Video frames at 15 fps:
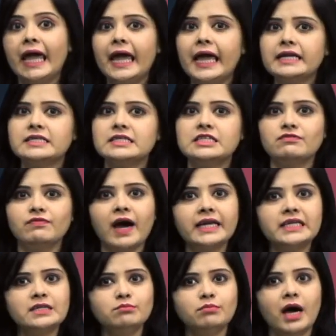8
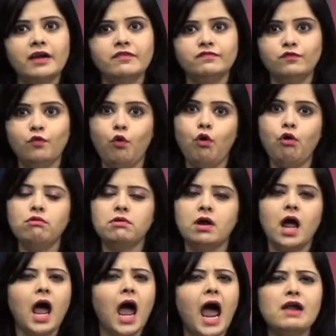divided by 4
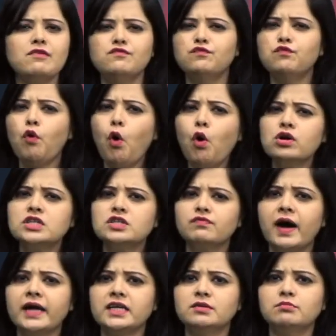and 4
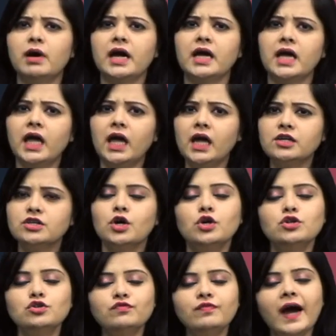divided by 8
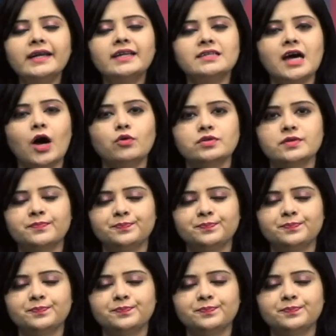to find it out.